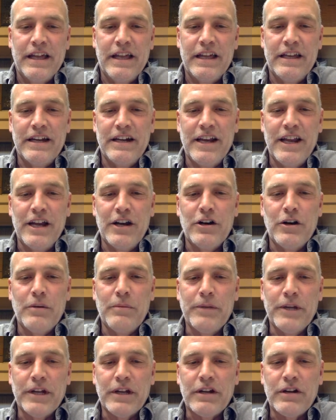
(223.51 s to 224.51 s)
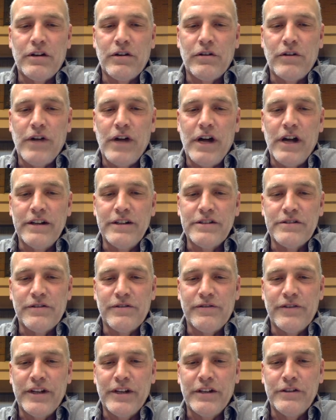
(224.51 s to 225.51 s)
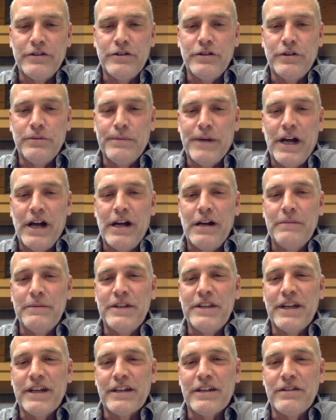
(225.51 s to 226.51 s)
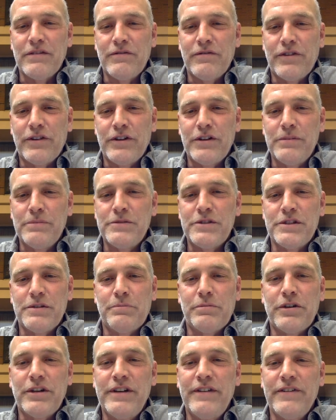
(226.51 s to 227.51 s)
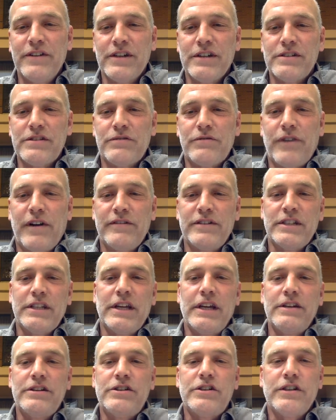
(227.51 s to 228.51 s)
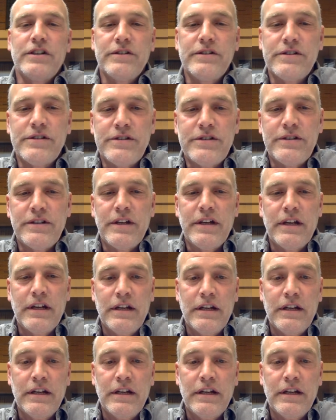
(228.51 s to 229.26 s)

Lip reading: And an Arabic Quran is revealed to Muhammad that confirms the previous revelations,